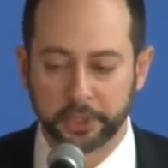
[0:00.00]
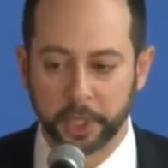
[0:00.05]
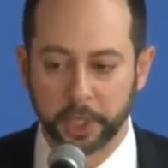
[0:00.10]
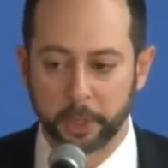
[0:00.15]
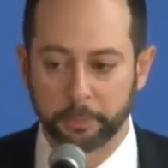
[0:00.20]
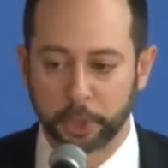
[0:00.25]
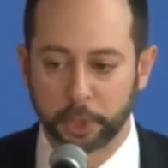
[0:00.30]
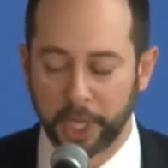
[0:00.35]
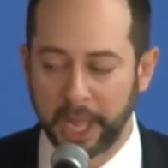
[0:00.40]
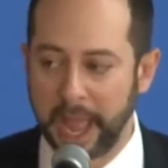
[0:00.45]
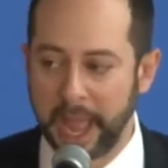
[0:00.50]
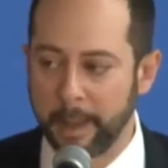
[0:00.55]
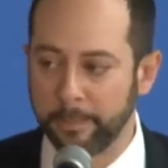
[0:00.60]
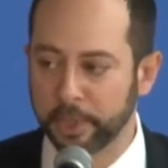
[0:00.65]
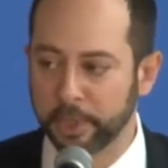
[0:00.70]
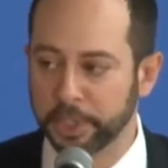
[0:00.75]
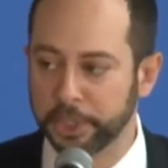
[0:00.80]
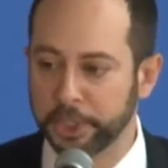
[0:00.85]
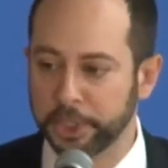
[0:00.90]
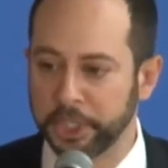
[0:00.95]
The per
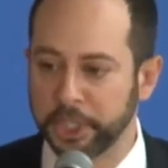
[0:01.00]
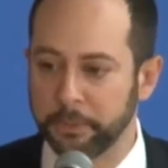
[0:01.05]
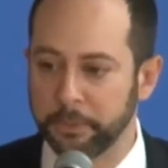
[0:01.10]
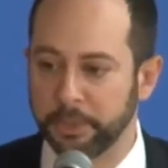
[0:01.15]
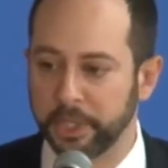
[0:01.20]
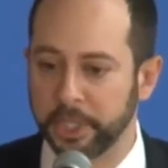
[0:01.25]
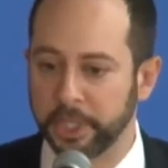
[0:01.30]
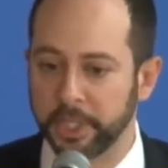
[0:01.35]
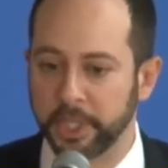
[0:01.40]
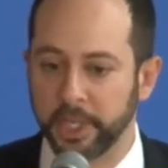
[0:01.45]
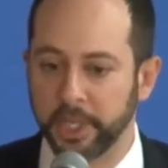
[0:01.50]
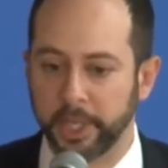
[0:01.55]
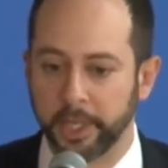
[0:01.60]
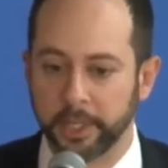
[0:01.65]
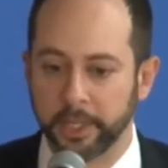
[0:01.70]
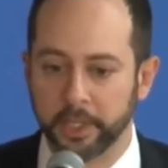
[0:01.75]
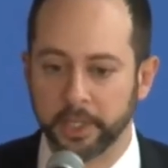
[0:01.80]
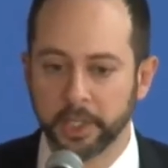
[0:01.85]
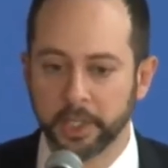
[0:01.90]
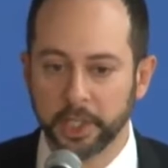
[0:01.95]
capita GDP
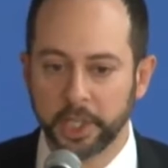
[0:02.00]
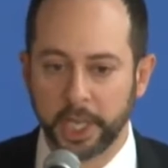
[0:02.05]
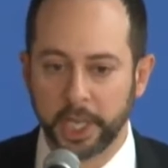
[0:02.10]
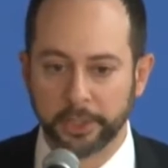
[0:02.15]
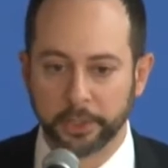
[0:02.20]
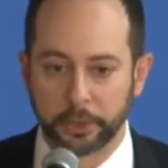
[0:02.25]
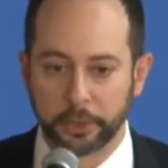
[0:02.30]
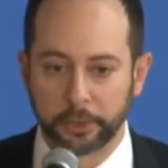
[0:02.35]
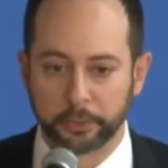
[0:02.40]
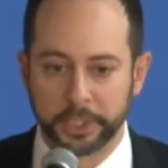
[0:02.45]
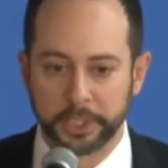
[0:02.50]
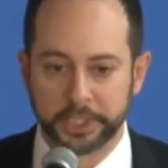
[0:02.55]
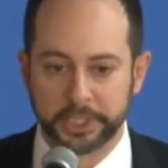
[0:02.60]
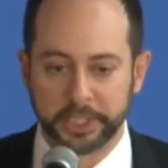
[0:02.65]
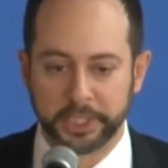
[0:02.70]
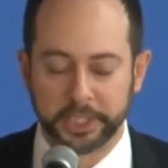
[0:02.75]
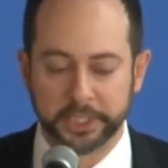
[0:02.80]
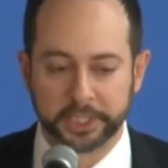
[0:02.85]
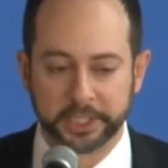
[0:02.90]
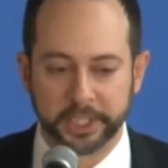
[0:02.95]
in the three
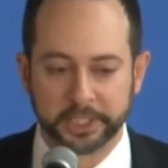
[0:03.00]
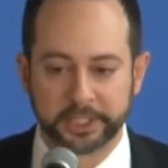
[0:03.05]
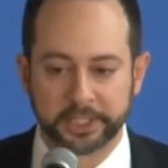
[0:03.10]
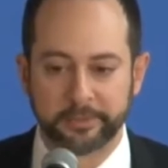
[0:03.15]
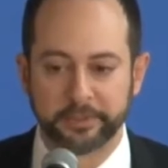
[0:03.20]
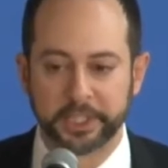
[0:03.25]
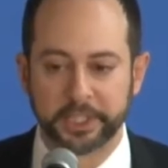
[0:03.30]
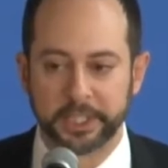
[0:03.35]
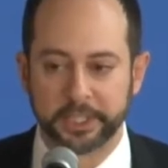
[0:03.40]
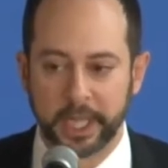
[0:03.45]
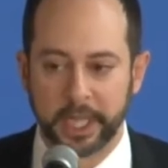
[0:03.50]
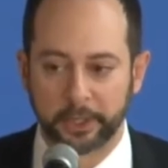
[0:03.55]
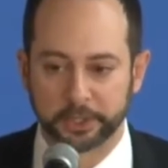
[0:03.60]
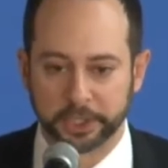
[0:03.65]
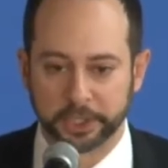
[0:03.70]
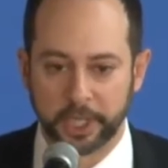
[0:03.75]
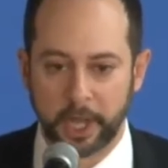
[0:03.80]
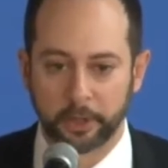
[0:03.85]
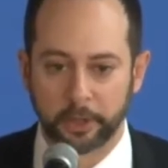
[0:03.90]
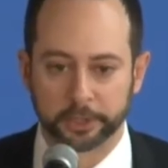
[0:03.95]
Cs is
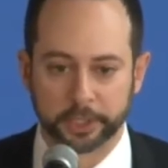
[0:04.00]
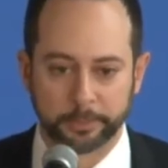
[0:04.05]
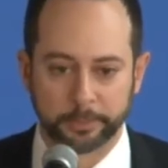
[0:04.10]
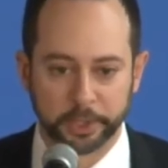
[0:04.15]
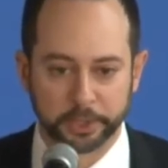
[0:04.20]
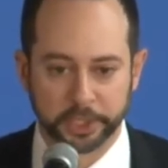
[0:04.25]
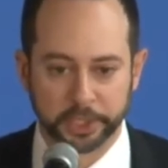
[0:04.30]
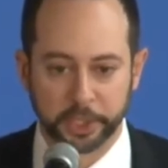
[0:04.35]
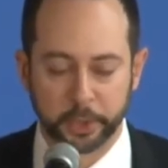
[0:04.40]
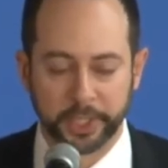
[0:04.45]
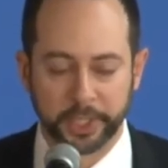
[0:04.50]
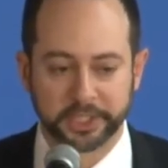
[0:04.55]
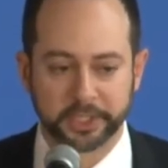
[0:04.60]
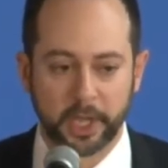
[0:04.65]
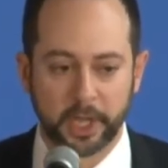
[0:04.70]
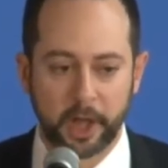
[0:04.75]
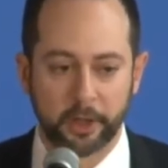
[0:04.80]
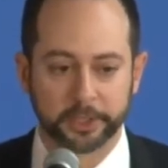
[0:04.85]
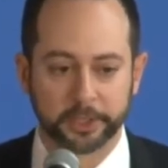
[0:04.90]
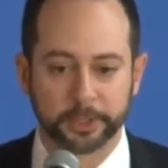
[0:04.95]
$17,000. I'm using US
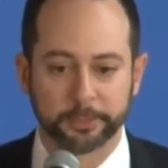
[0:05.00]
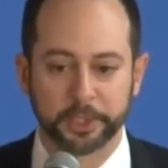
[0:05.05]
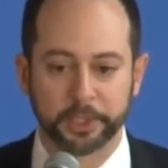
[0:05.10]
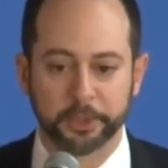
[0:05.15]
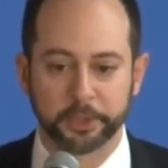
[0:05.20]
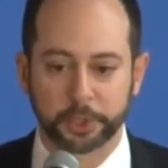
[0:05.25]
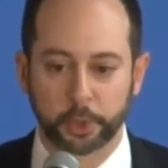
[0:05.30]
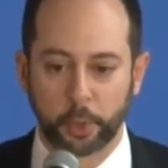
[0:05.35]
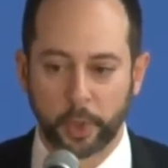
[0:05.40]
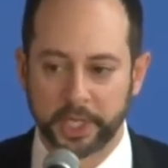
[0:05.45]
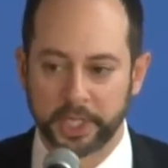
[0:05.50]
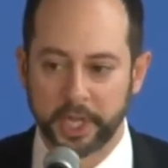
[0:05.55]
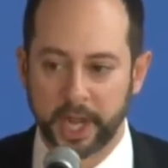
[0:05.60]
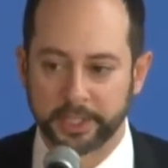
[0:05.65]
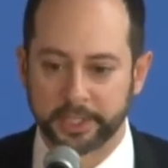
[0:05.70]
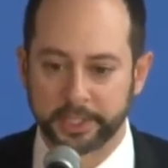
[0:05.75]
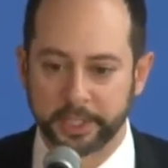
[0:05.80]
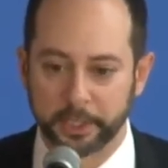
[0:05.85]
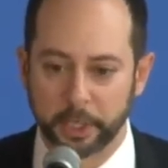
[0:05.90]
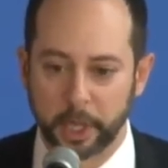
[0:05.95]
dollars, I'm gonna use
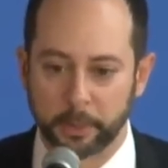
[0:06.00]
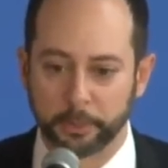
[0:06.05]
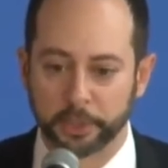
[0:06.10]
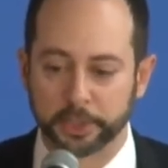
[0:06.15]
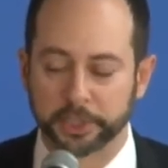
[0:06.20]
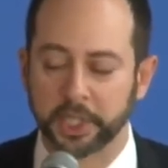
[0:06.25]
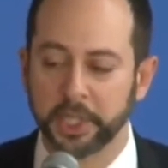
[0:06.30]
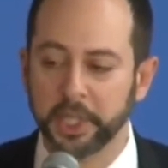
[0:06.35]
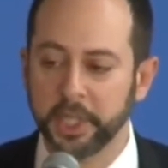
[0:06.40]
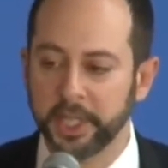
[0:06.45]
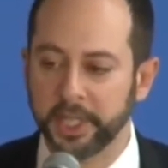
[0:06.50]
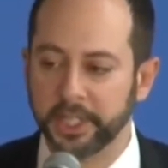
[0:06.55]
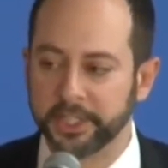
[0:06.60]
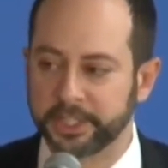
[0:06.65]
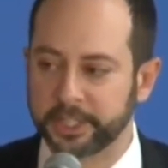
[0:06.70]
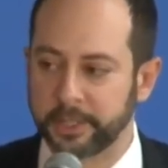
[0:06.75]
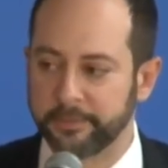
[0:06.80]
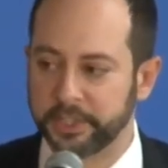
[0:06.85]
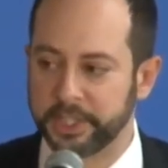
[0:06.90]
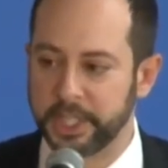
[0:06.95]
2019 numbers, is
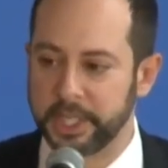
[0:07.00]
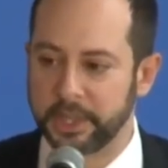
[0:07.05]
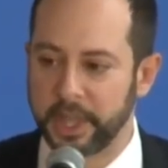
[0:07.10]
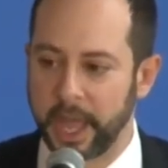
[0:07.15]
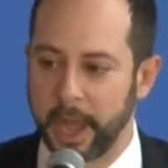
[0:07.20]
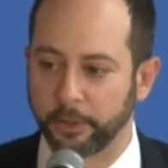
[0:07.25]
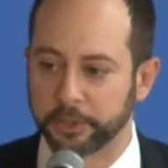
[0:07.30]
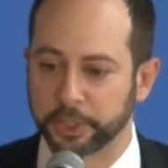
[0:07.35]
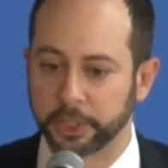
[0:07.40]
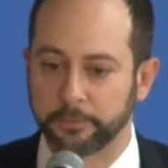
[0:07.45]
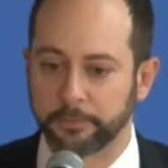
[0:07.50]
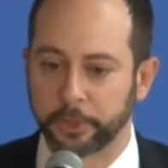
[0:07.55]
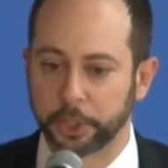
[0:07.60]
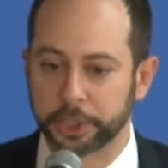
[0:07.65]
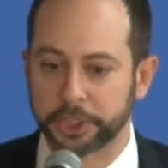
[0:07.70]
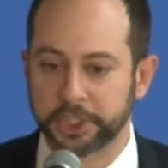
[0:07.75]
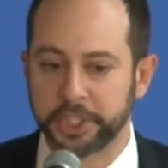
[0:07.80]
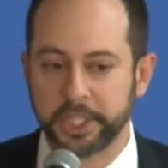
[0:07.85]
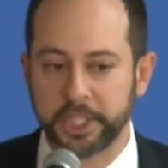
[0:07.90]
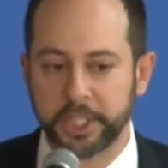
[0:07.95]
$17,000
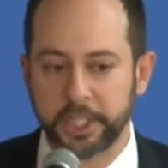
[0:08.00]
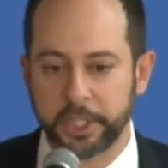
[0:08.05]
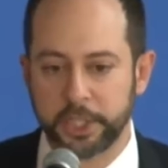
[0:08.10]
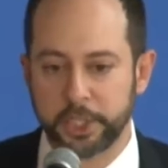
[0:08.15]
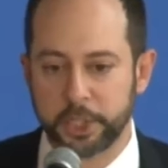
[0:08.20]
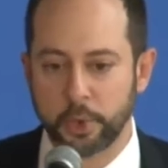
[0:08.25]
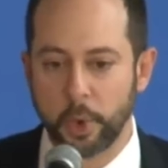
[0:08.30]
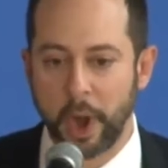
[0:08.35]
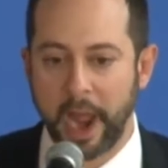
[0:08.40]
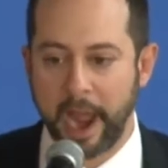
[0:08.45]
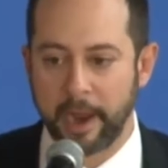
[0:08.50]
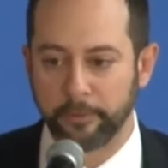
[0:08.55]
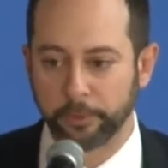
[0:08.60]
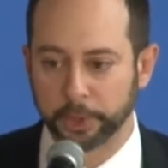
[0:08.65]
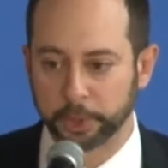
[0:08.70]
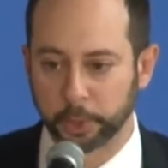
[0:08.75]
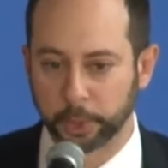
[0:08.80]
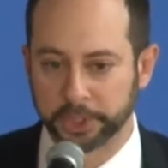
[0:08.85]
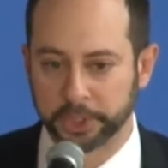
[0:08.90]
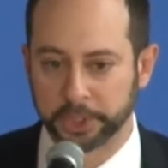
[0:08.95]
versus the EU
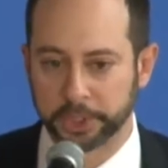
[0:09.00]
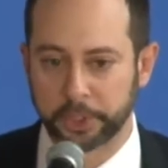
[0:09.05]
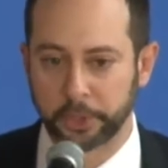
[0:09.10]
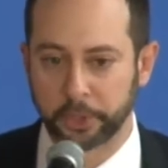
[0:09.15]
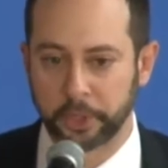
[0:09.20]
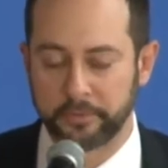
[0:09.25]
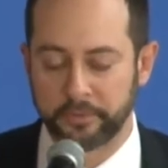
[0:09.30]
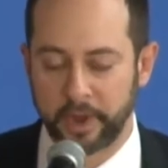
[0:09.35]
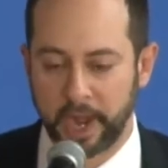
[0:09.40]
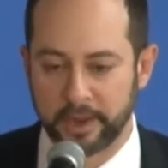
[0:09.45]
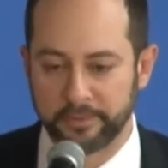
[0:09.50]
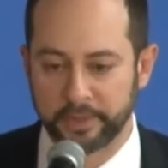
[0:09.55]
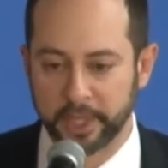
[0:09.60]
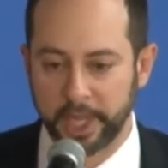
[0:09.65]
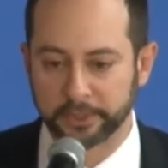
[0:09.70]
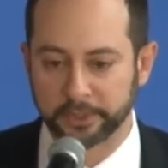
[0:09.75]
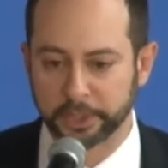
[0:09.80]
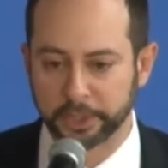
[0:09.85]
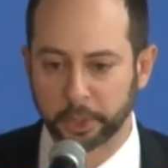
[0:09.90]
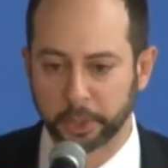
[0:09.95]
average, which is
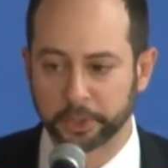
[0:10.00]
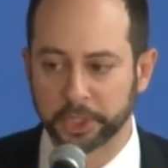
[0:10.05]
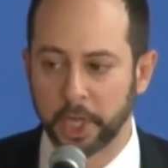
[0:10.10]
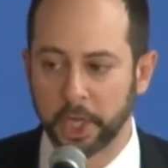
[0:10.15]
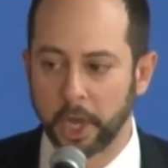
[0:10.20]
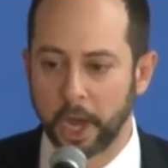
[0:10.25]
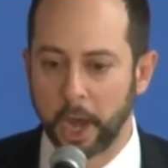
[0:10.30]
$35,000. So it's